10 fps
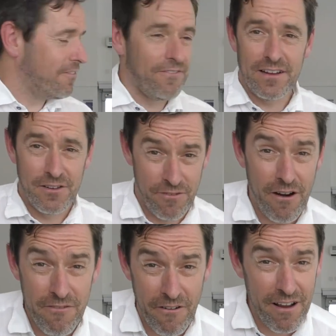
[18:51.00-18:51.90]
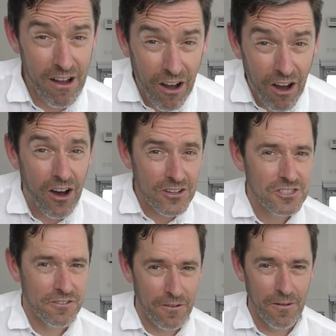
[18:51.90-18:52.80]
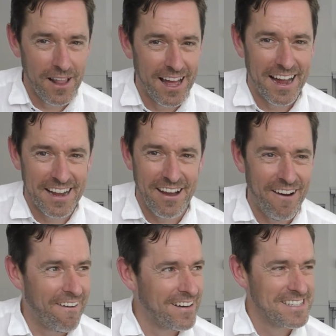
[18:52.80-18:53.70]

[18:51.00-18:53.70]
found it very, very hard to fold that car.